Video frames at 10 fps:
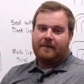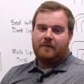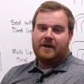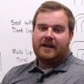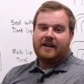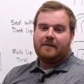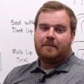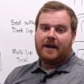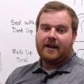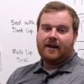We need to
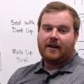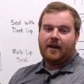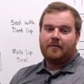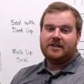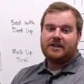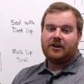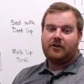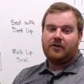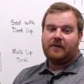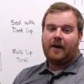pick a
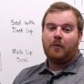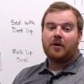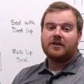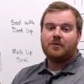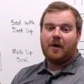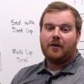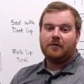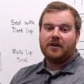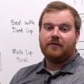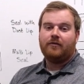material that works well
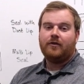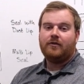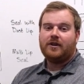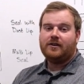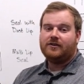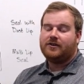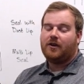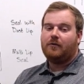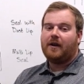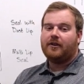with the fluid.
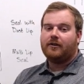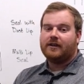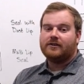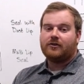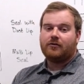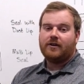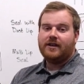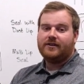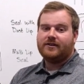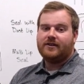So whether it's
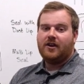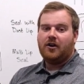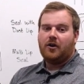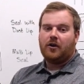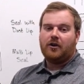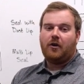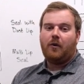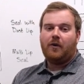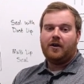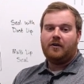grease or an
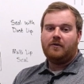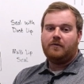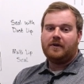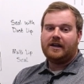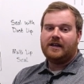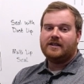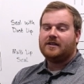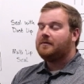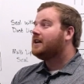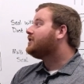oil, we need
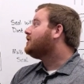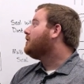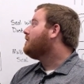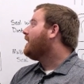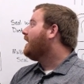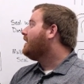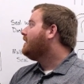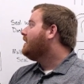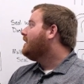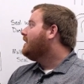to make sure
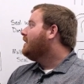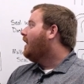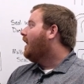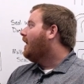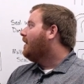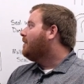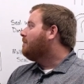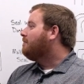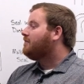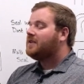that
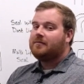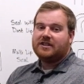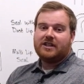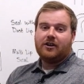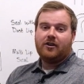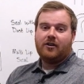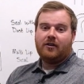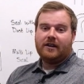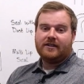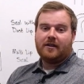the
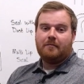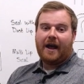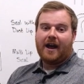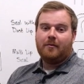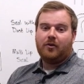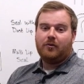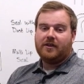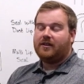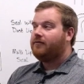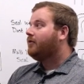material is compatible
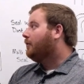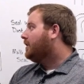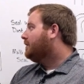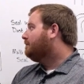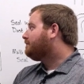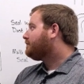with the fluid.